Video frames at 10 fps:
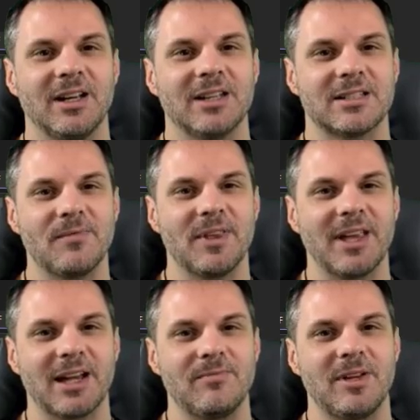Something
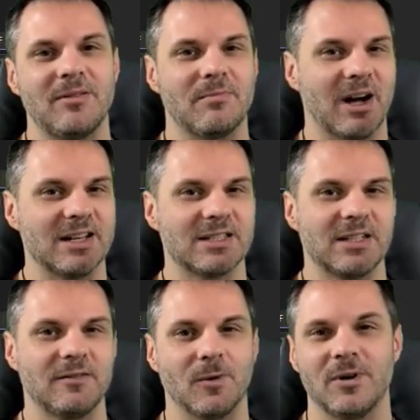that can be
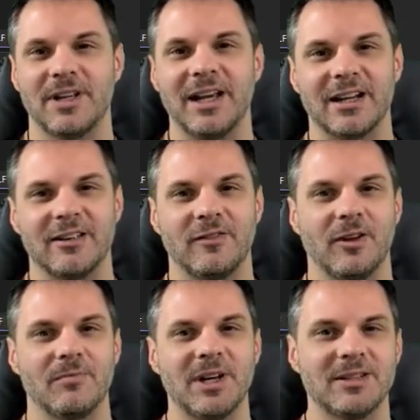positive or negative,
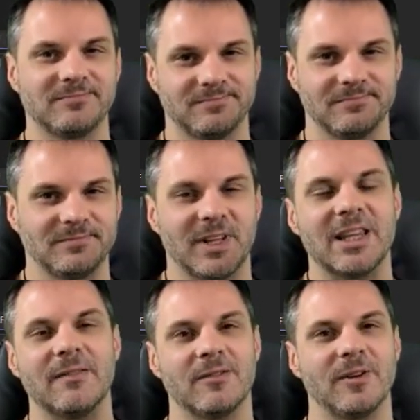but
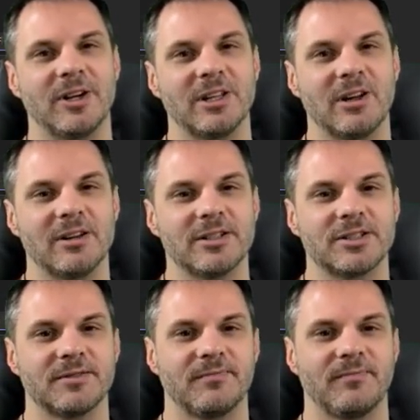never very
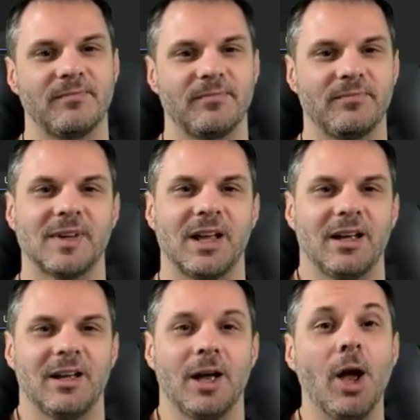large.
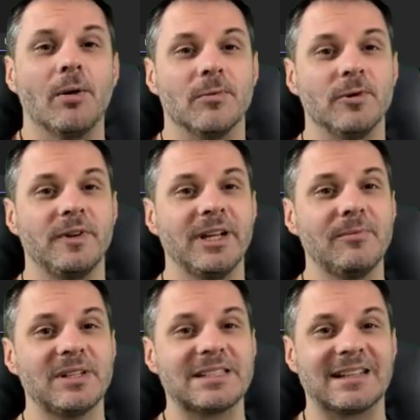Moving
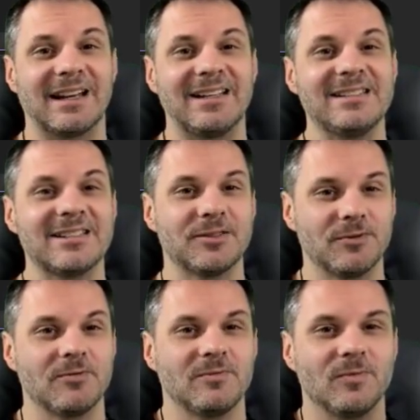up in size,
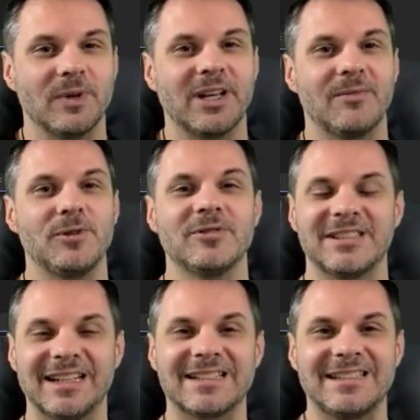we come to
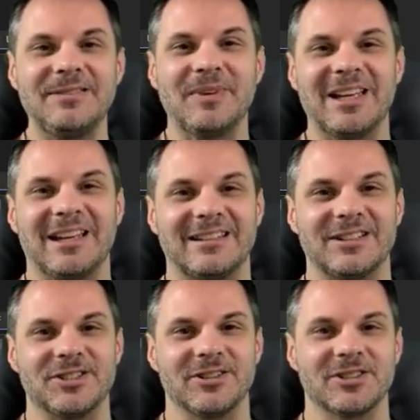16-bit
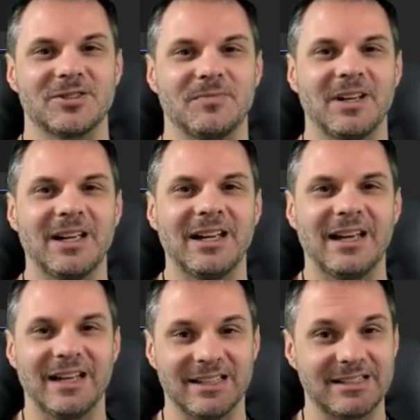integers.
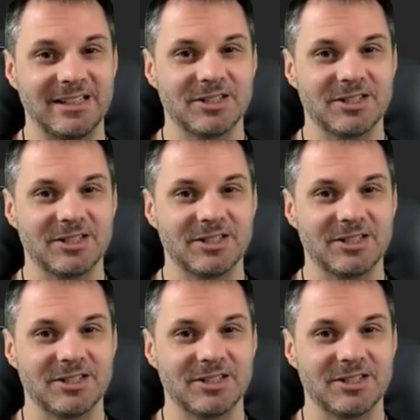In C#,